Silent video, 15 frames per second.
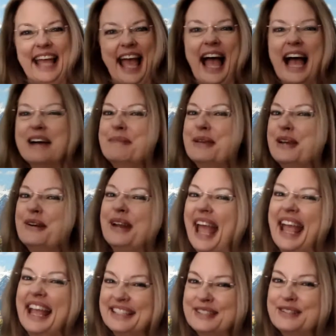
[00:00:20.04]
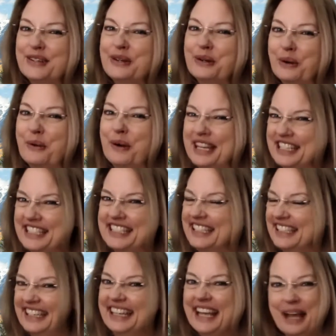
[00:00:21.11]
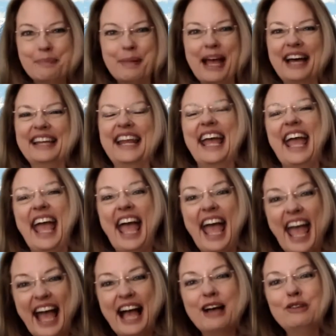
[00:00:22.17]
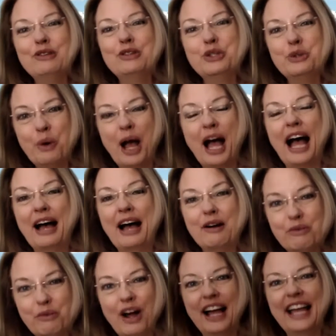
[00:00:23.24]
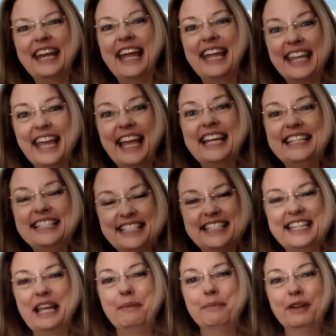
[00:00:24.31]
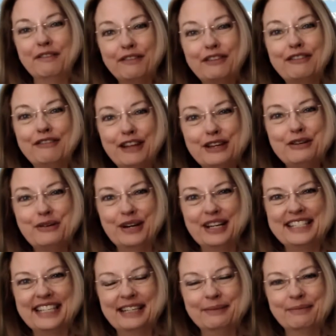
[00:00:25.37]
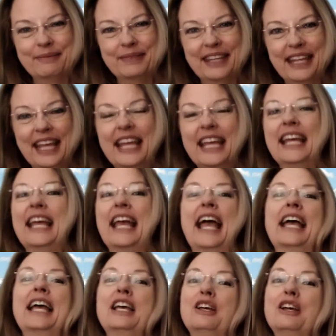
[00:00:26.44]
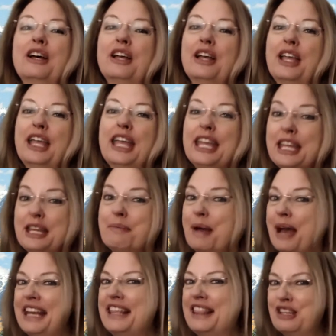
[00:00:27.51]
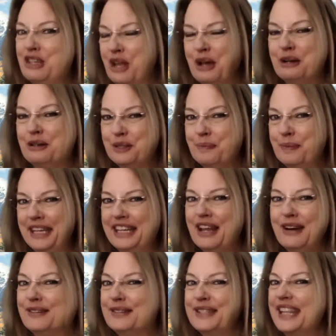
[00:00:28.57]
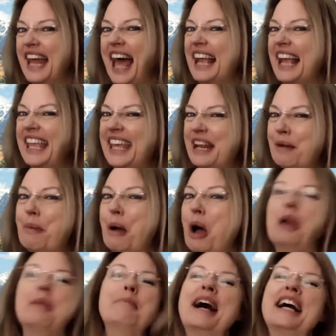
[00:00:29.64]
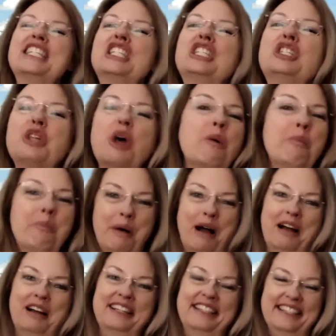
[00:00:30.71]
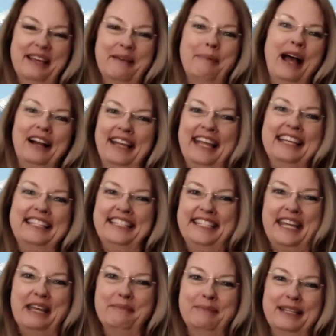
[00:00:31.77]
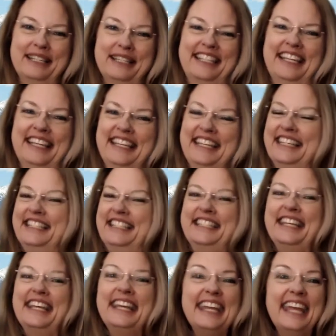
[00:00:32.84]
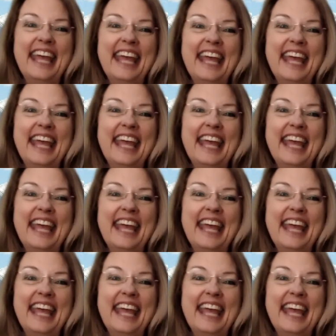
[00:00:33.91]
I'm here to answer your question about how do I write a case statement for fundraising? Anybody that knows me knows that I get up on my soapbox about case statements. You see,